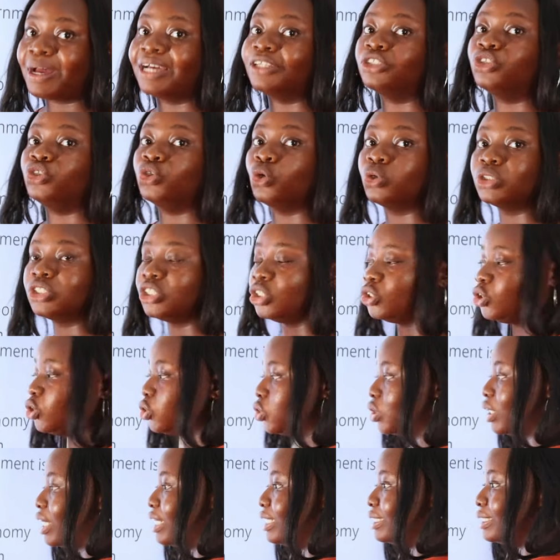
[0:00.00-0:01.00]
and not a
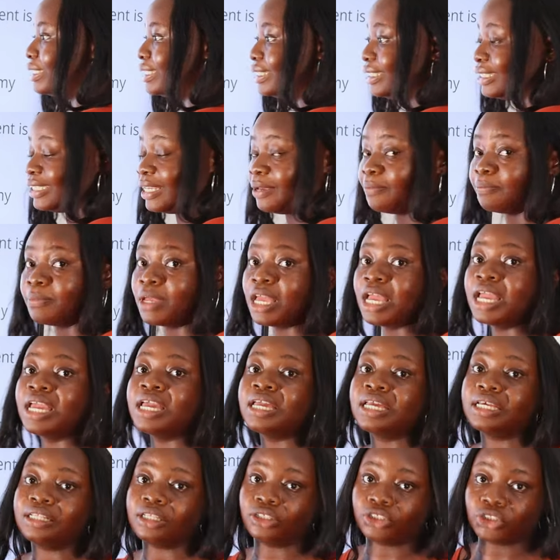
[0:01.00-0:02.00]
socialist system.
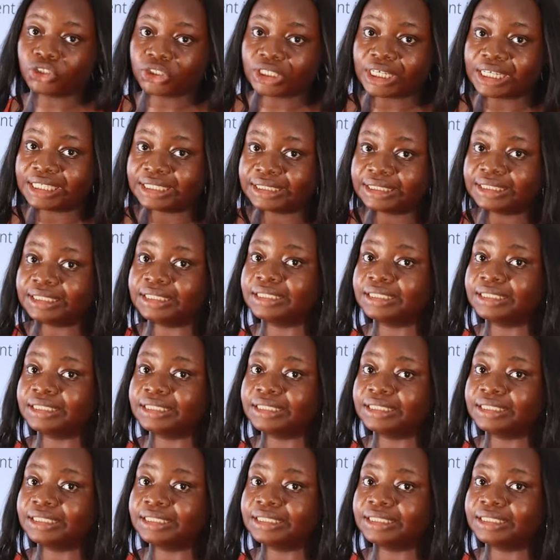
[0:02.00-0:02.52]
In a socialist